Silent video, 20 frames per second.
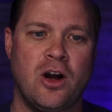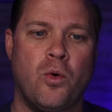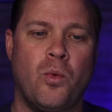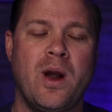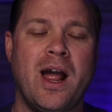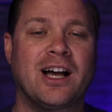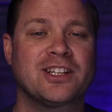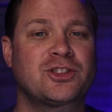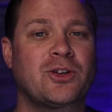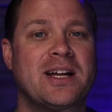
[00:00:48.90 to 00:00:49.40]
We
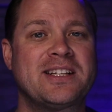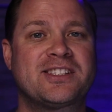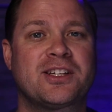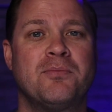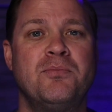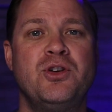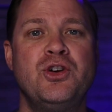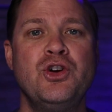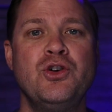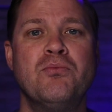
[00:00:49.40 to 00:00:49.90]
also had
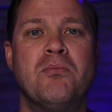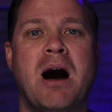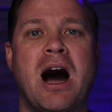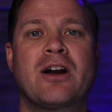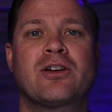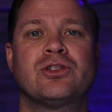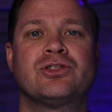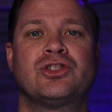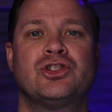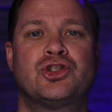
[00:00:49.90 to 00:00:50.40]
some new
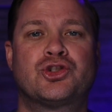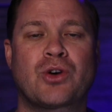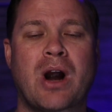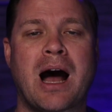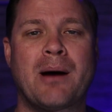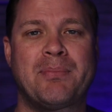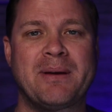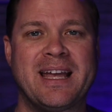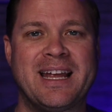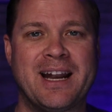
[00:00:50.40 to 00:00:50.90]
models
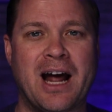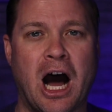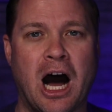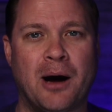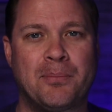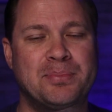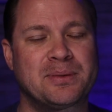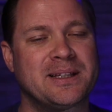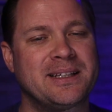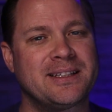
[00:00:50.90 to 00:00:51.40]
drop in
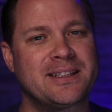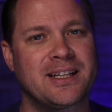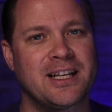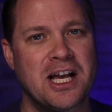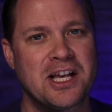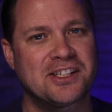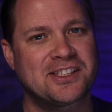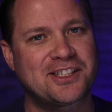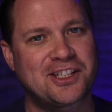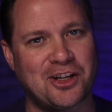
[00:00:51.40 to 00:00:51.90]
Upland,
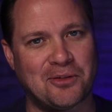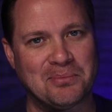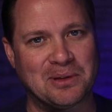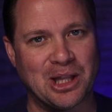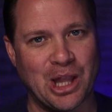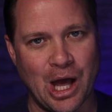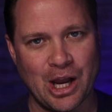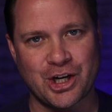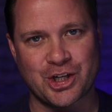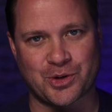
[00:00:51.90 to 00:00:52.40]
some
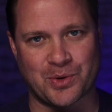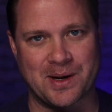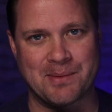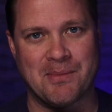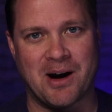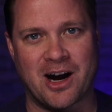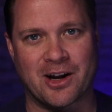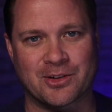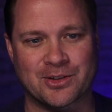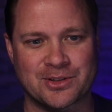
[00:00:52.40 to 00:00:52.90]
luxury
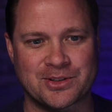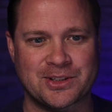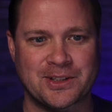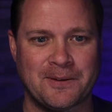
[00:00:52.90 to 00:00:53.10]
models.